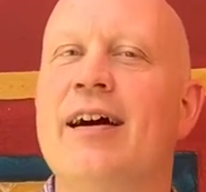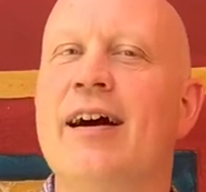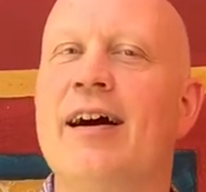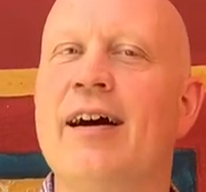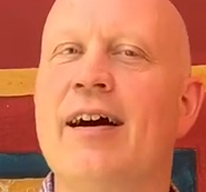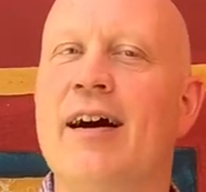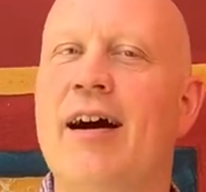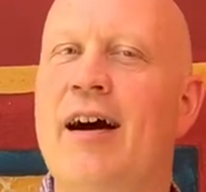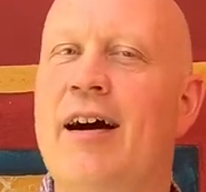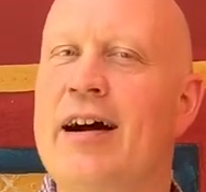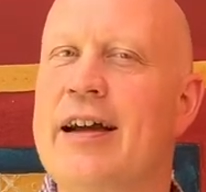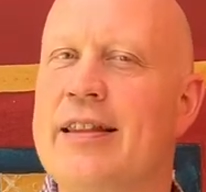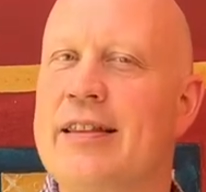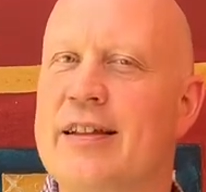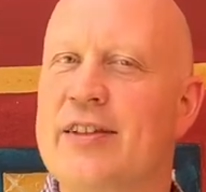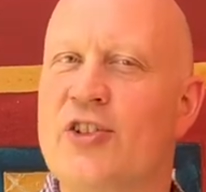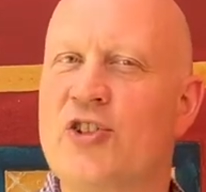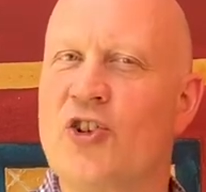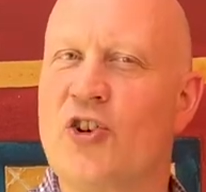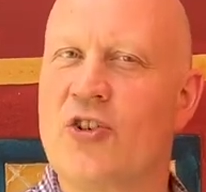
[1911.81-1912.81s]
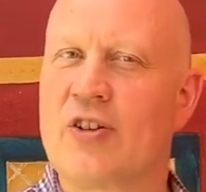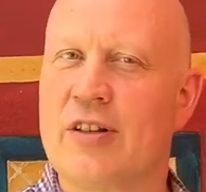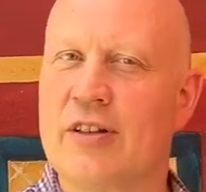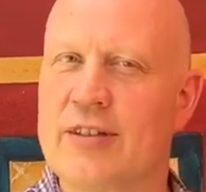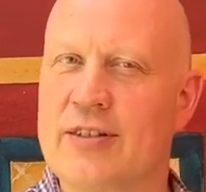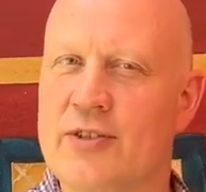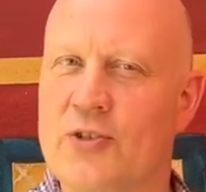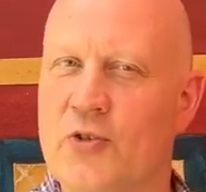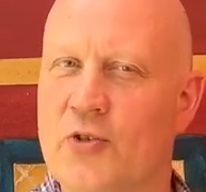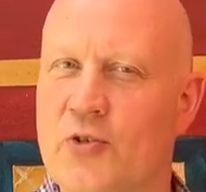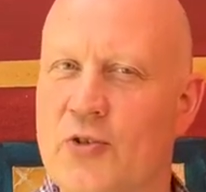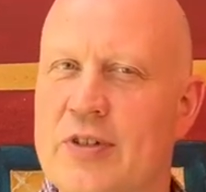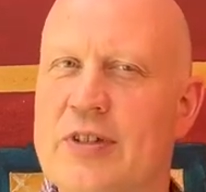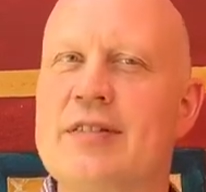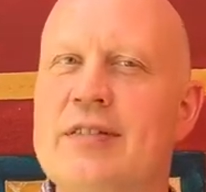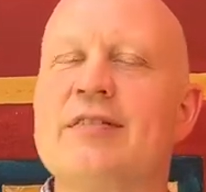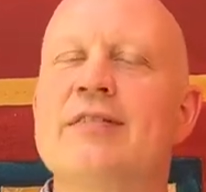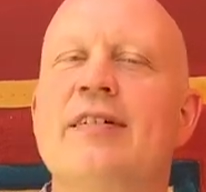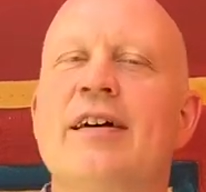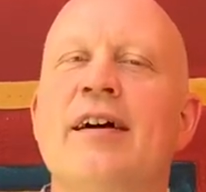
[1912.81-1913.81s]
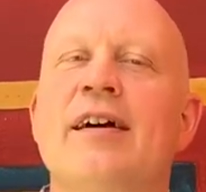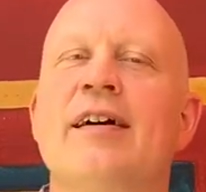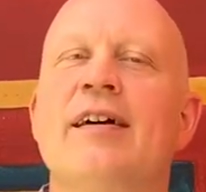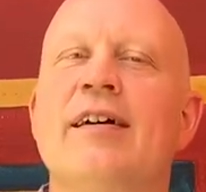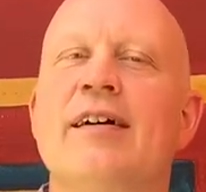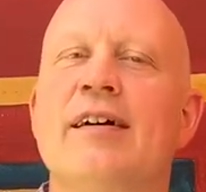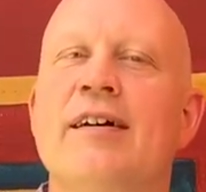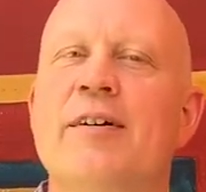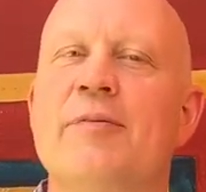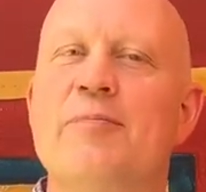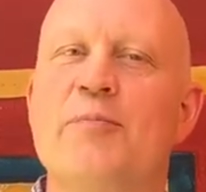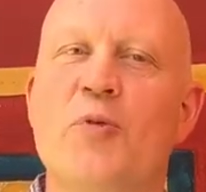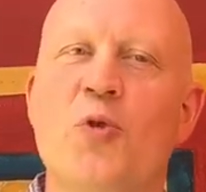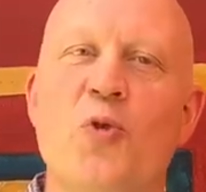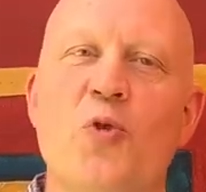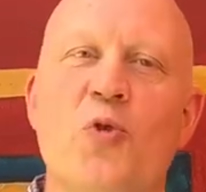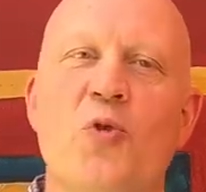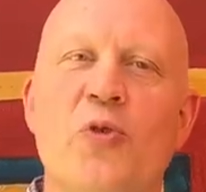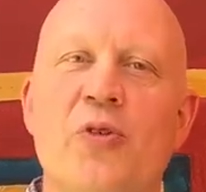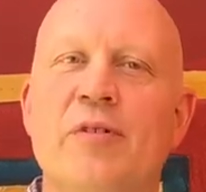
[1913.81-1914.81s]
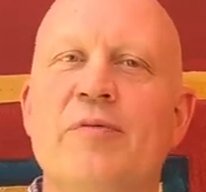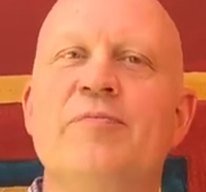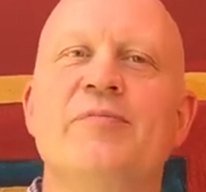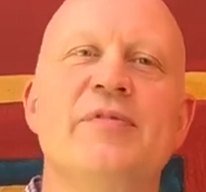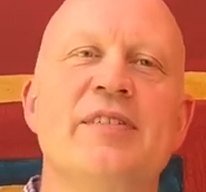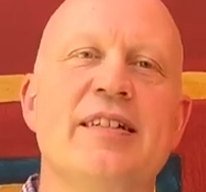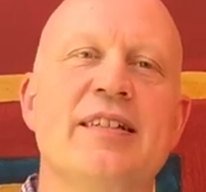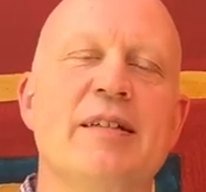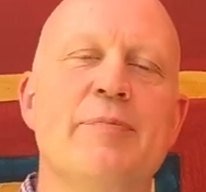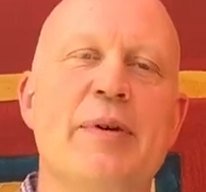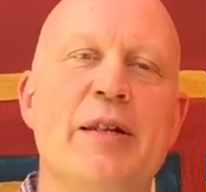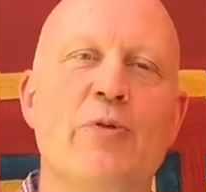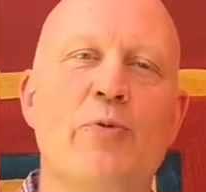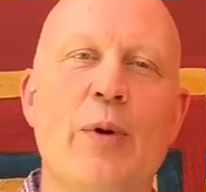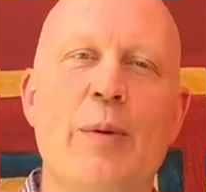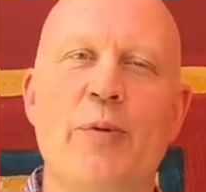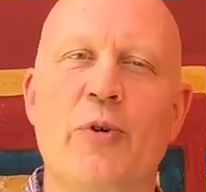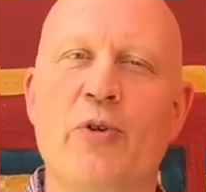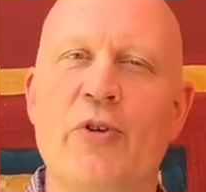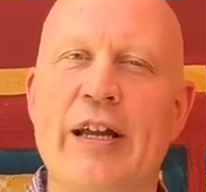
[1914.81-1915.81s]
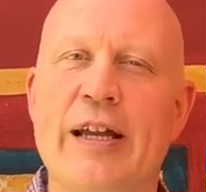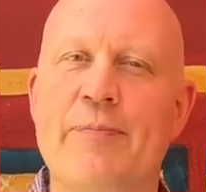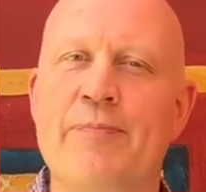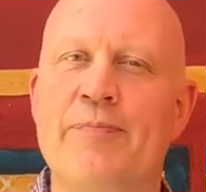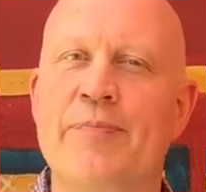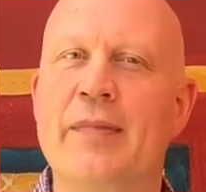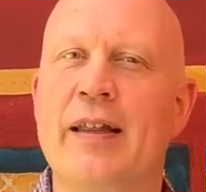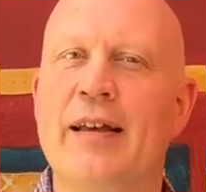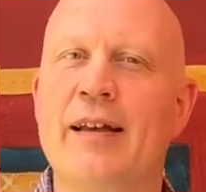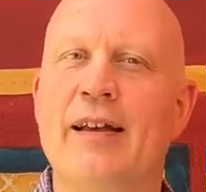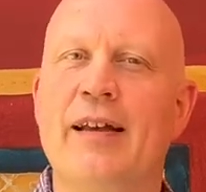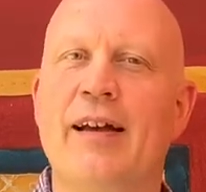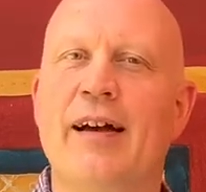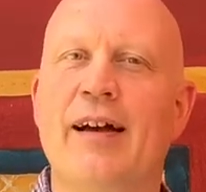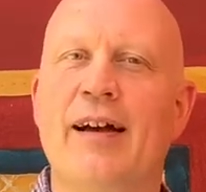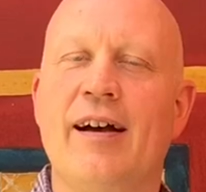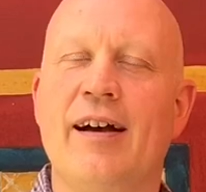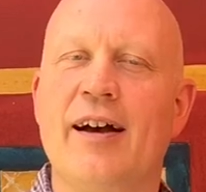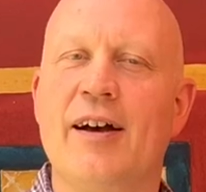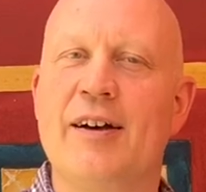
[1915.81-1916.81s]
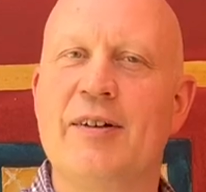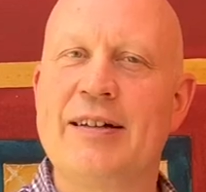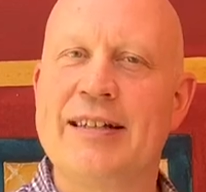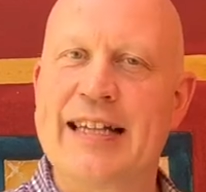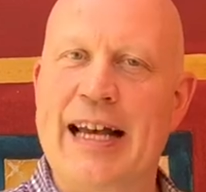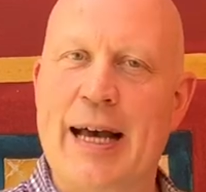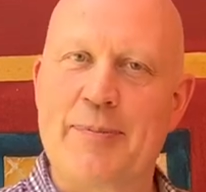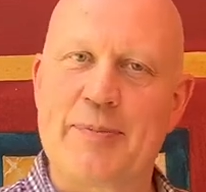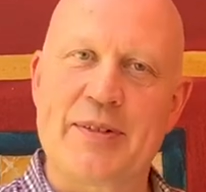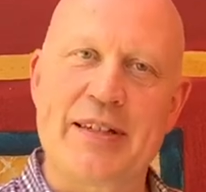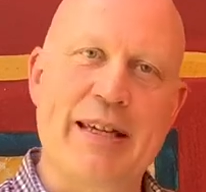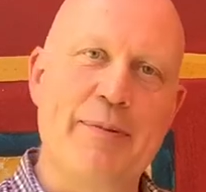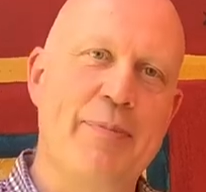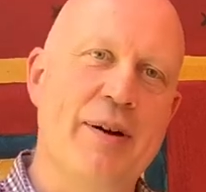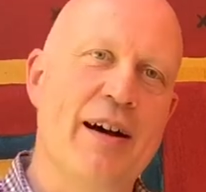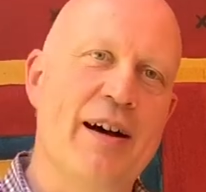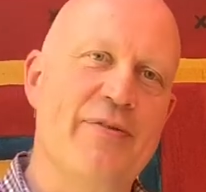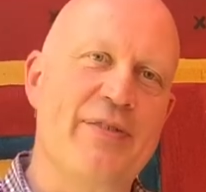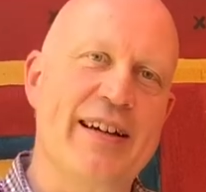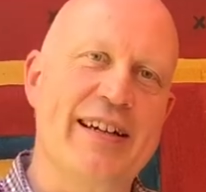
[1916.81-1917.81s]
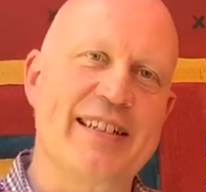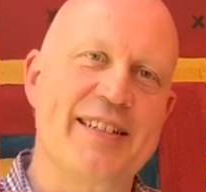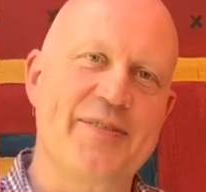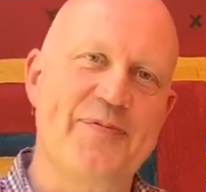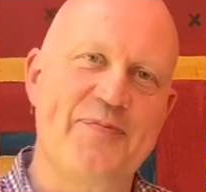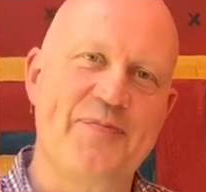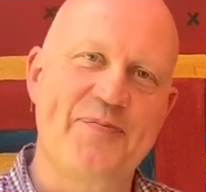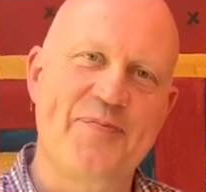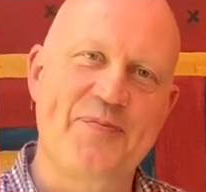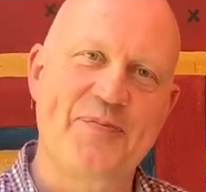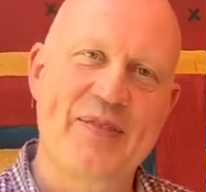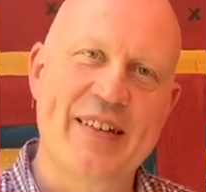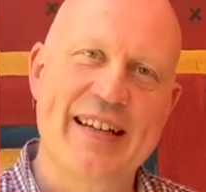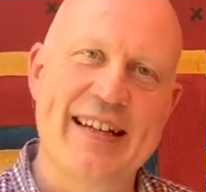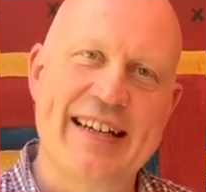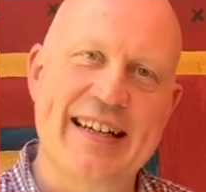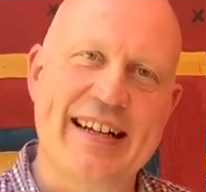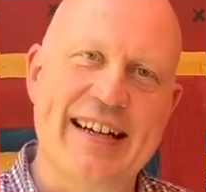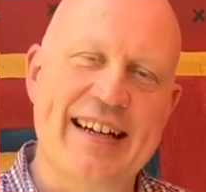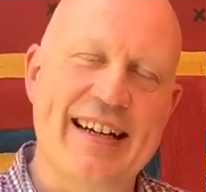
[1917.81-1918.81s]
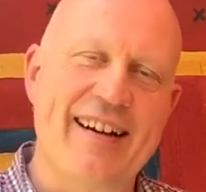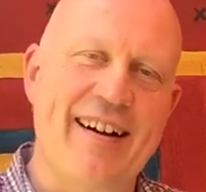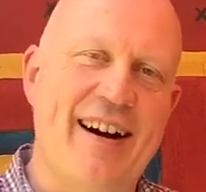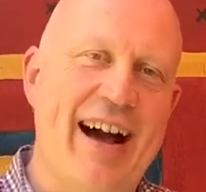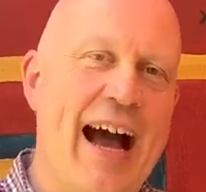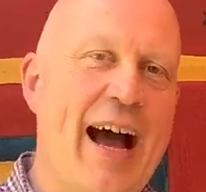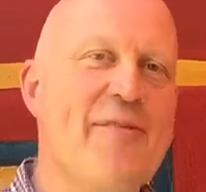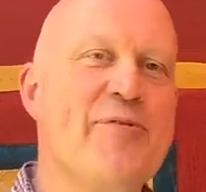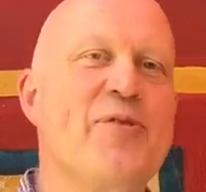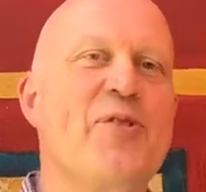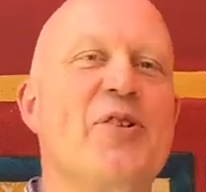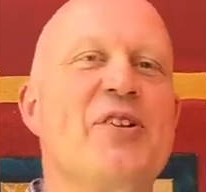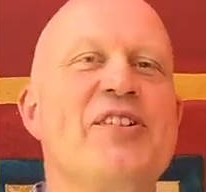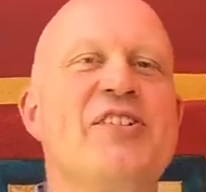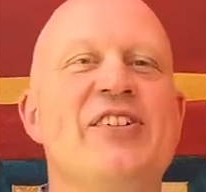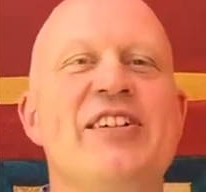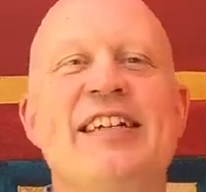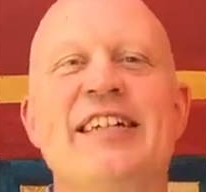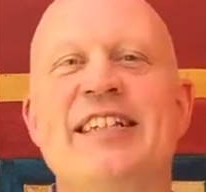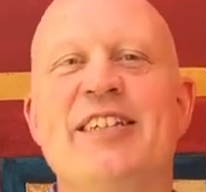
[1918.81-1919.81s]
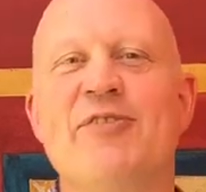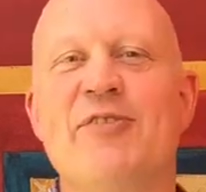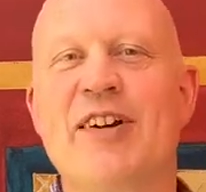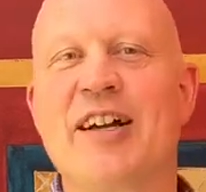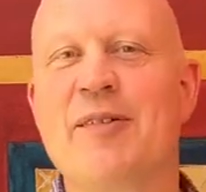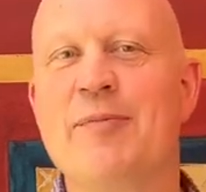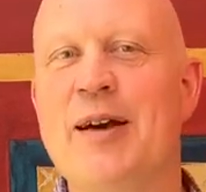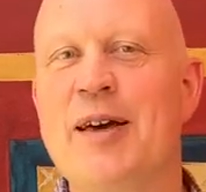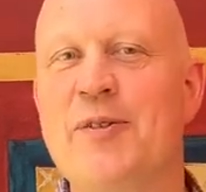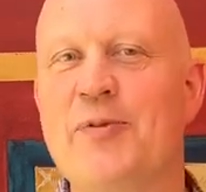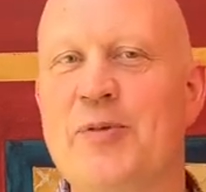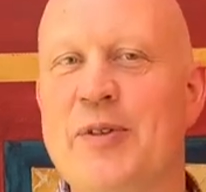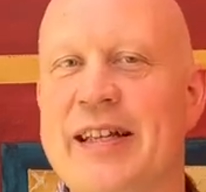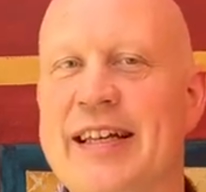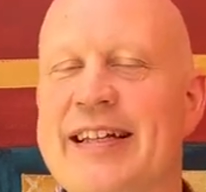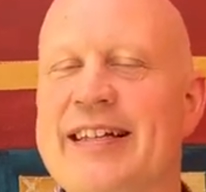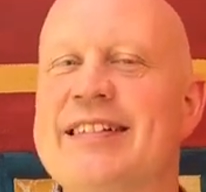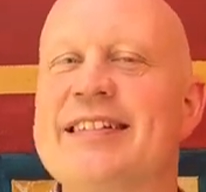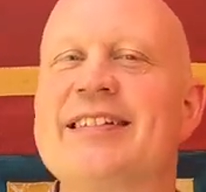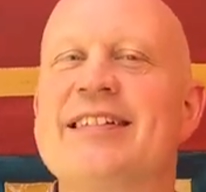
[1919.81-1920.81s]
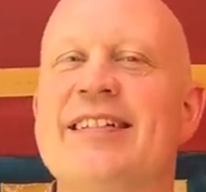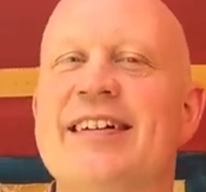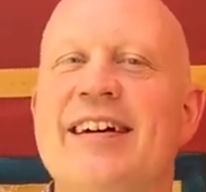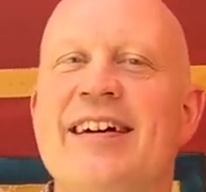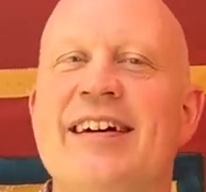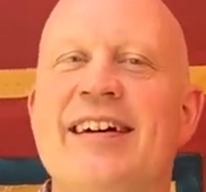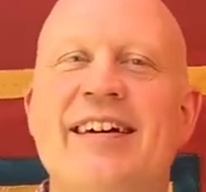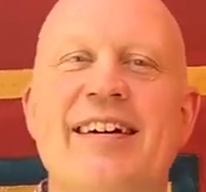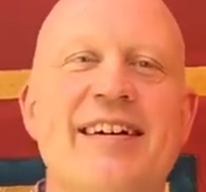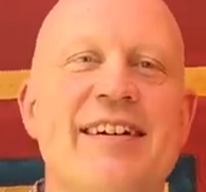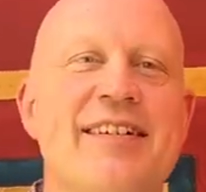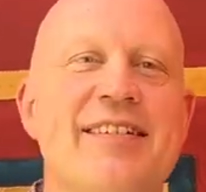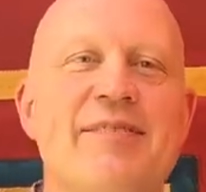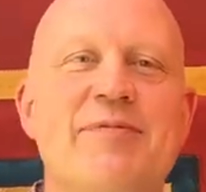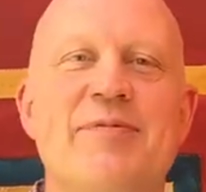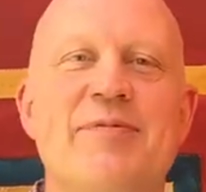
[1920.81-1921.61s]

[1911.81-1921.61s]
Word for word: uh, either chocolate sauce um, or just a bit of whipped cream uh, is absolutely perfect. Uh, I haven't got a cheese to recommend for this. Uh,